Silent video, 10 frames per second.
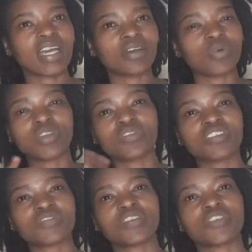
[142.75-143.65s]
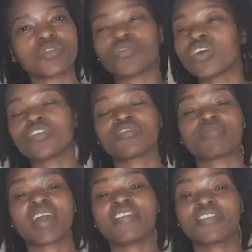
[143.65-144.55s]
One of
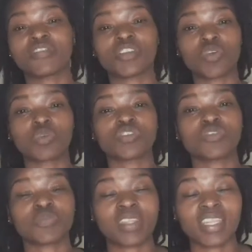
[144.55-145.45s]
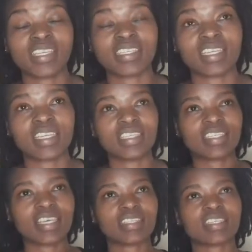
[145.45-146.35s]
my favorite quotes from the things that he
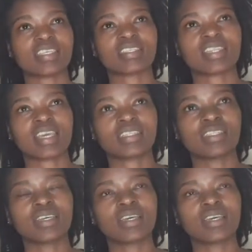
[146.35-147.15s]
says is that,